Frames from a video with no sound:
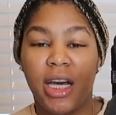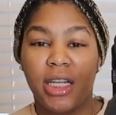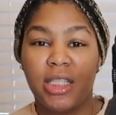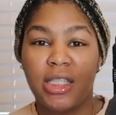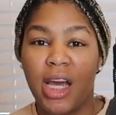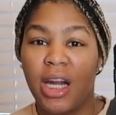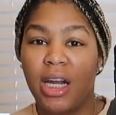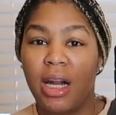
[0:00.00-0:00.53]
I
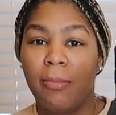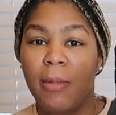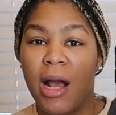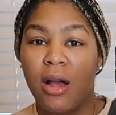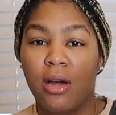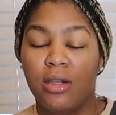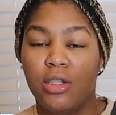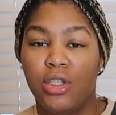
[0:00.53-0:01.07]
decided I'm
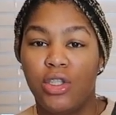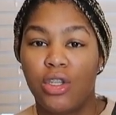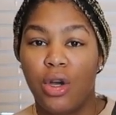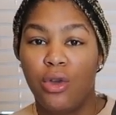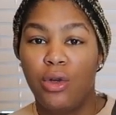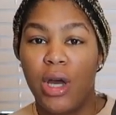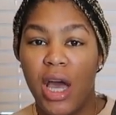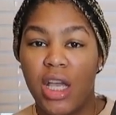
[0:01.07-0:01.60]
not going to show
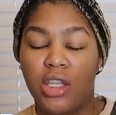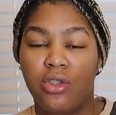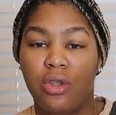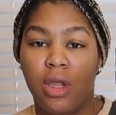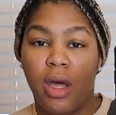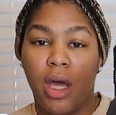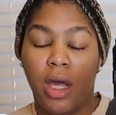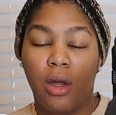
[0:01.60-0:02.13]
you guys
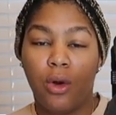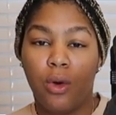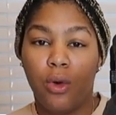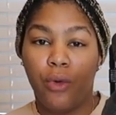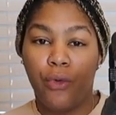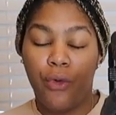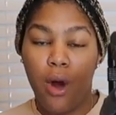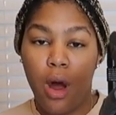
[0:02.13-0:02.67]
the
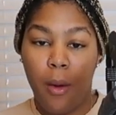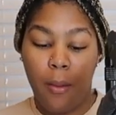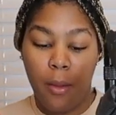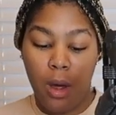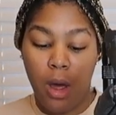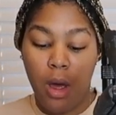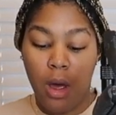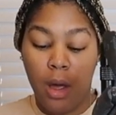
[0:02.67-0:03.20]
angle from
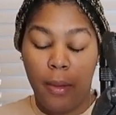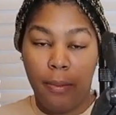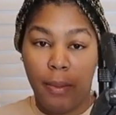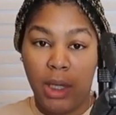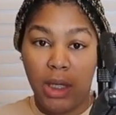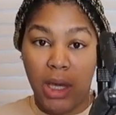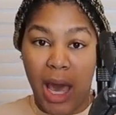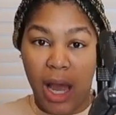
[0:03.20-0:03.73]

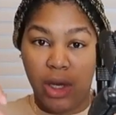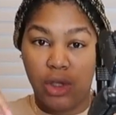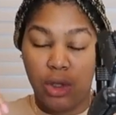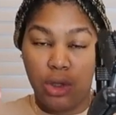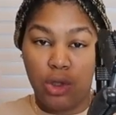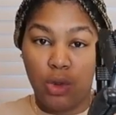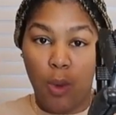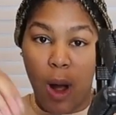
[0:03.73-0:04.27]
me
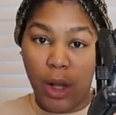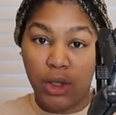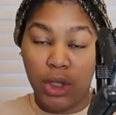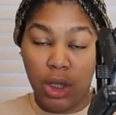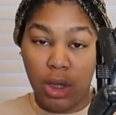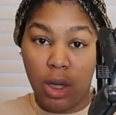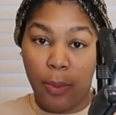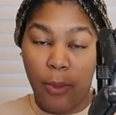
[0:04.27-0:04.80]
actually
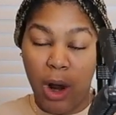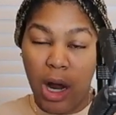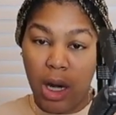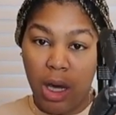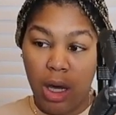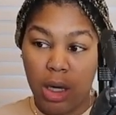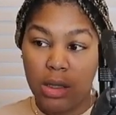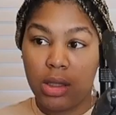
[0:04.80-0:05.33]
swatching the
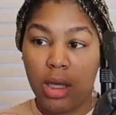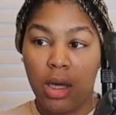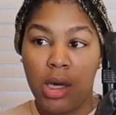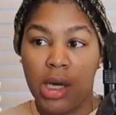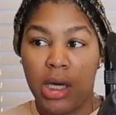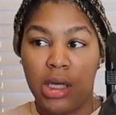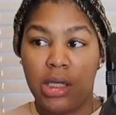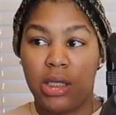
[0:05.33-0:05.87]
product.
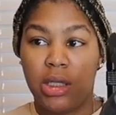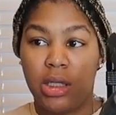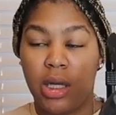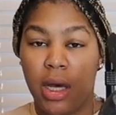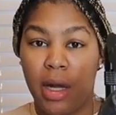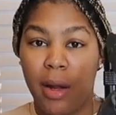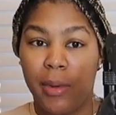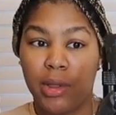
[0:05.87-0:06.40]

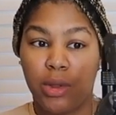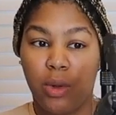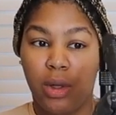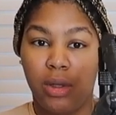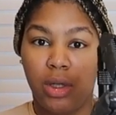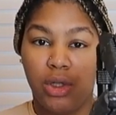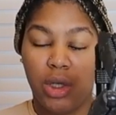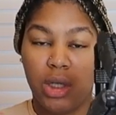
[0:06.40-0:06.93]
Instead, I was
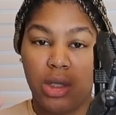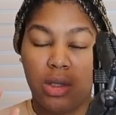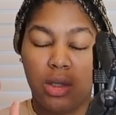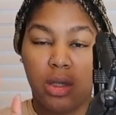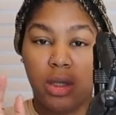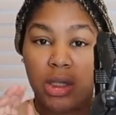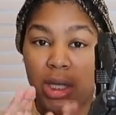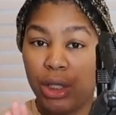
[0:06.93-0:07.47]
going to
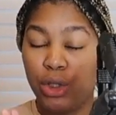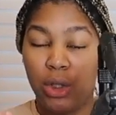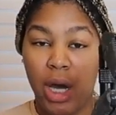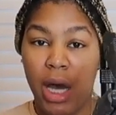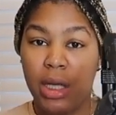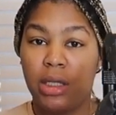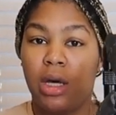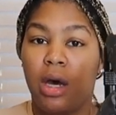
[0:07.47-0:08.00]
just set you
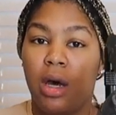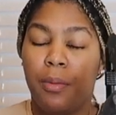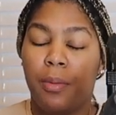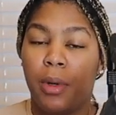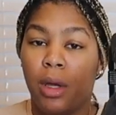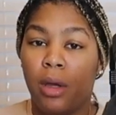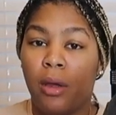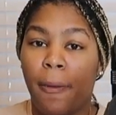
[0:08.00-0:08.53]
guys up
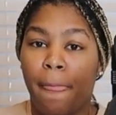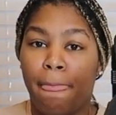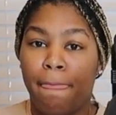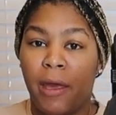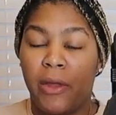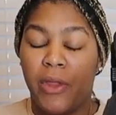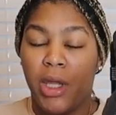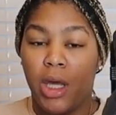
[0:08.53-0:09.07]

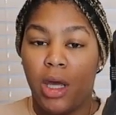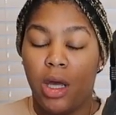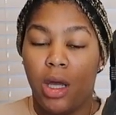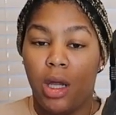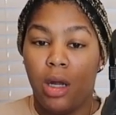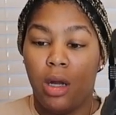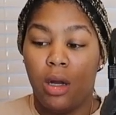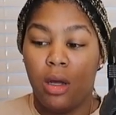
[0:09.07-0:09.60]
and
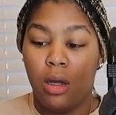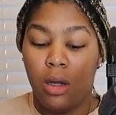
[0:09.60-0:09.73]
then